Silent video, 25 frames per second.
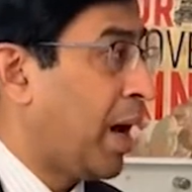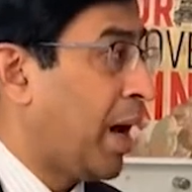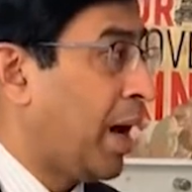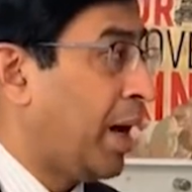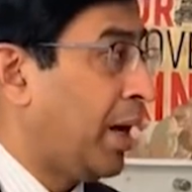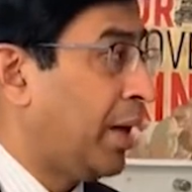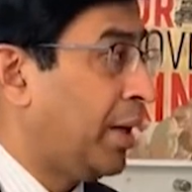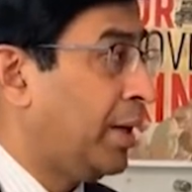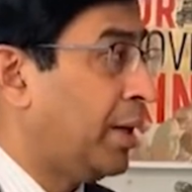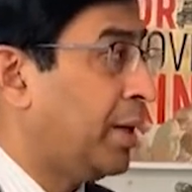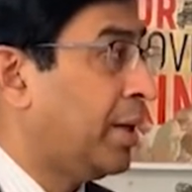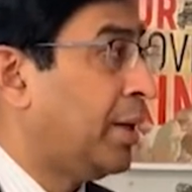
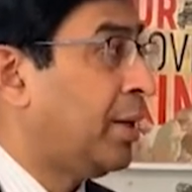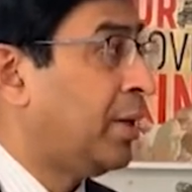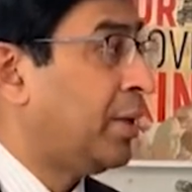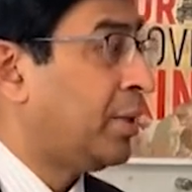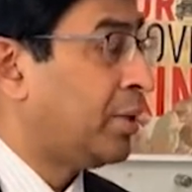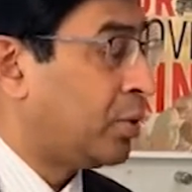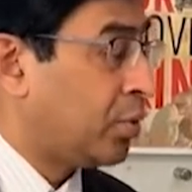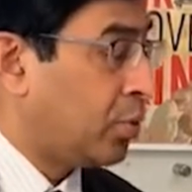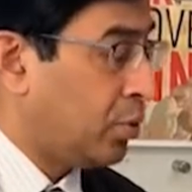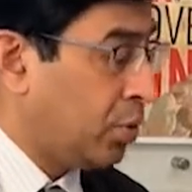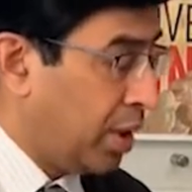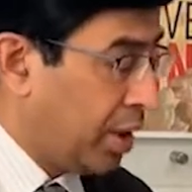mind
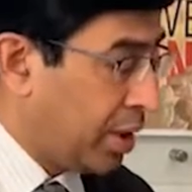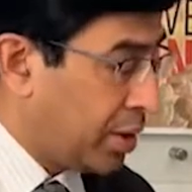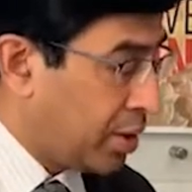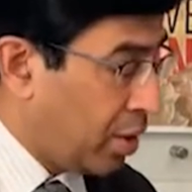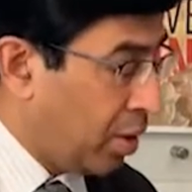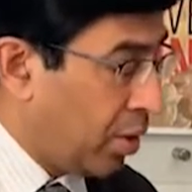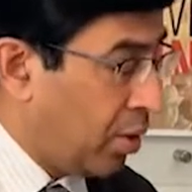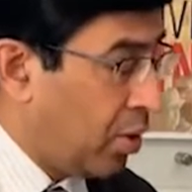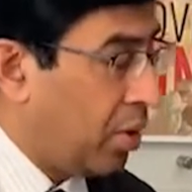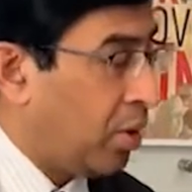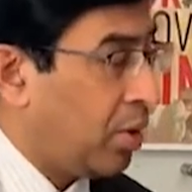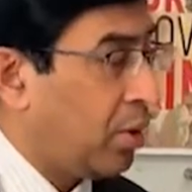to
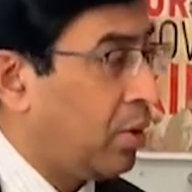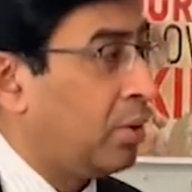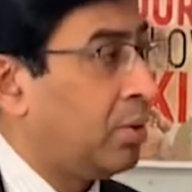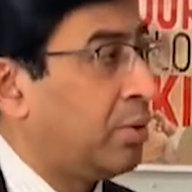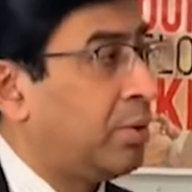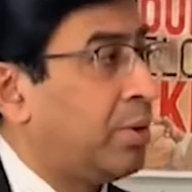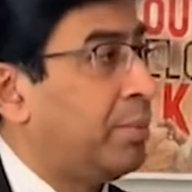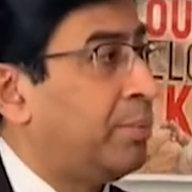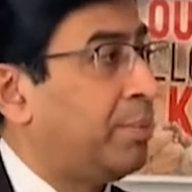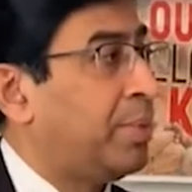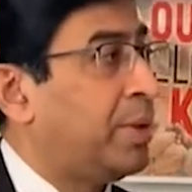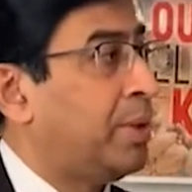let
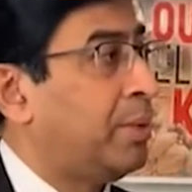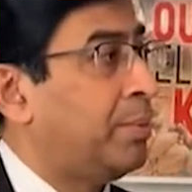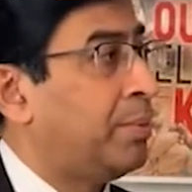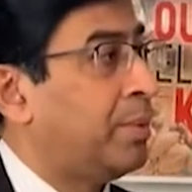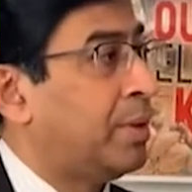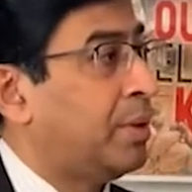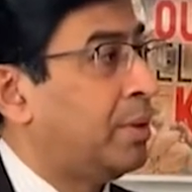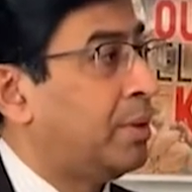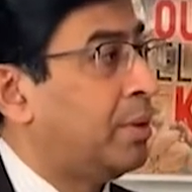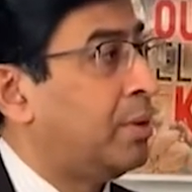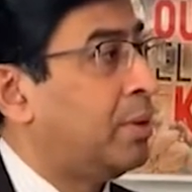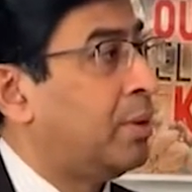all the
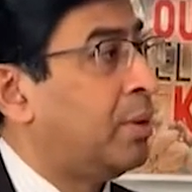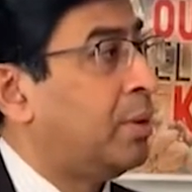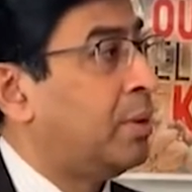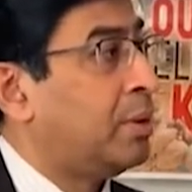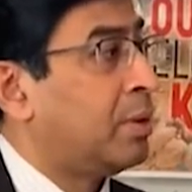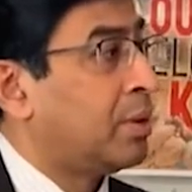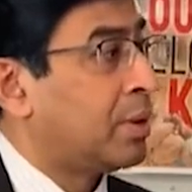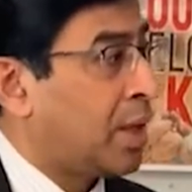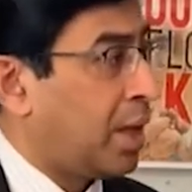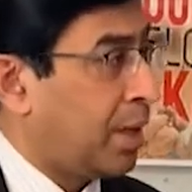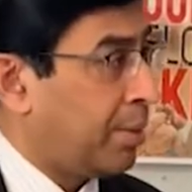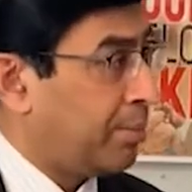people
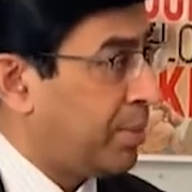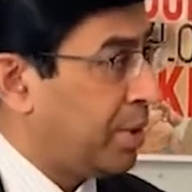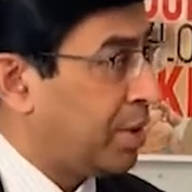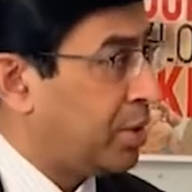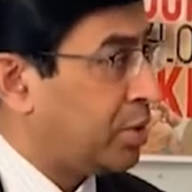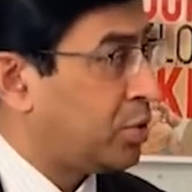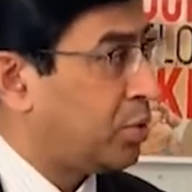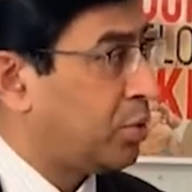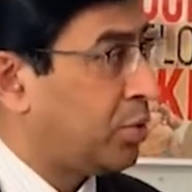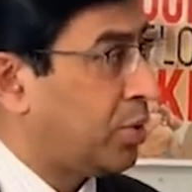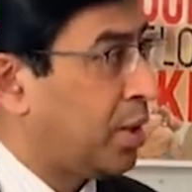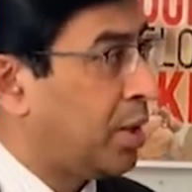
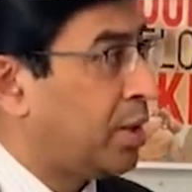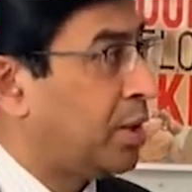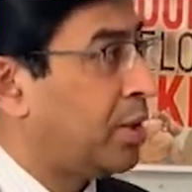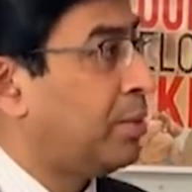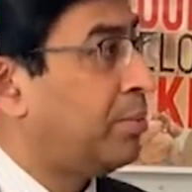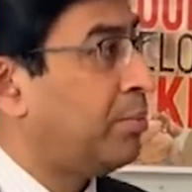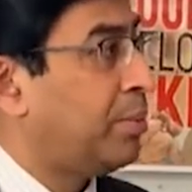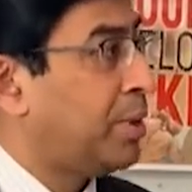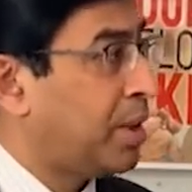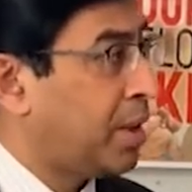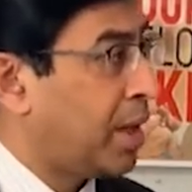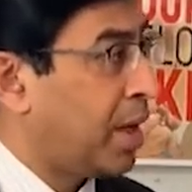coming
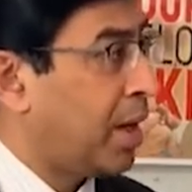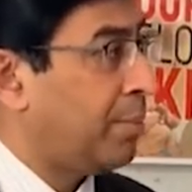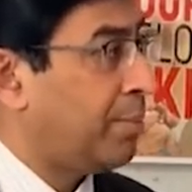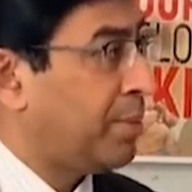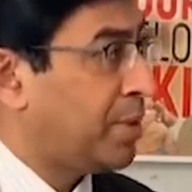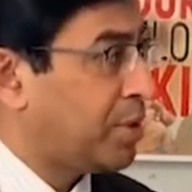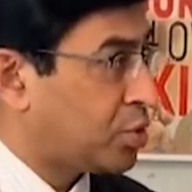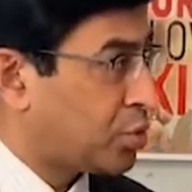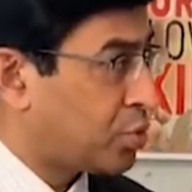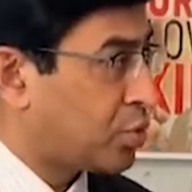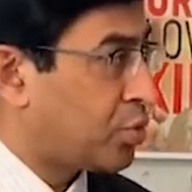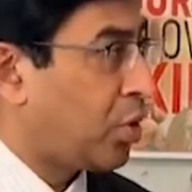together
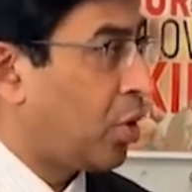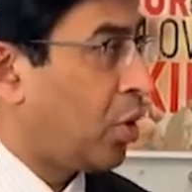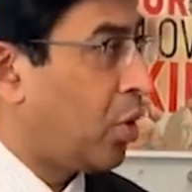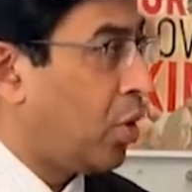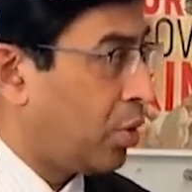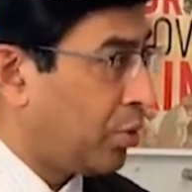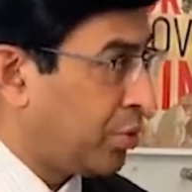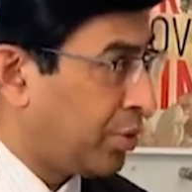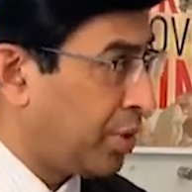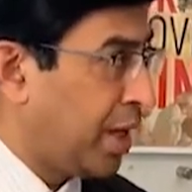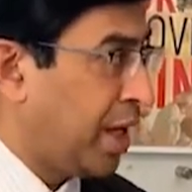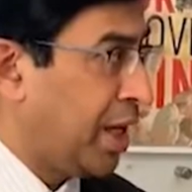become a
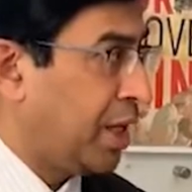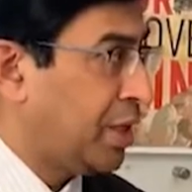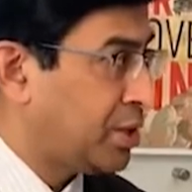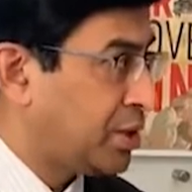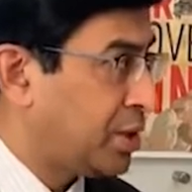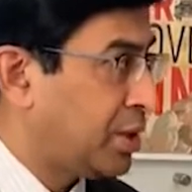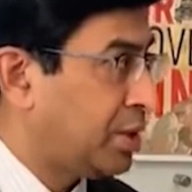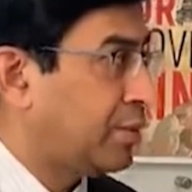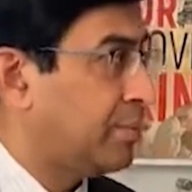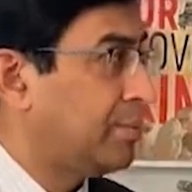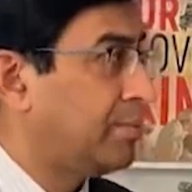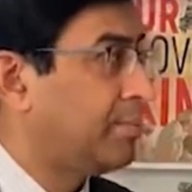strong
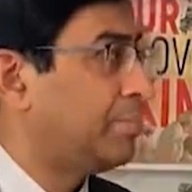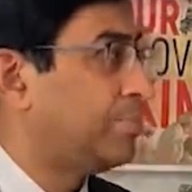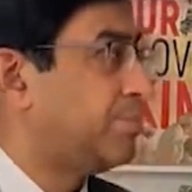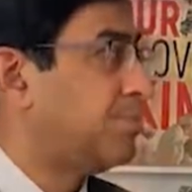nation.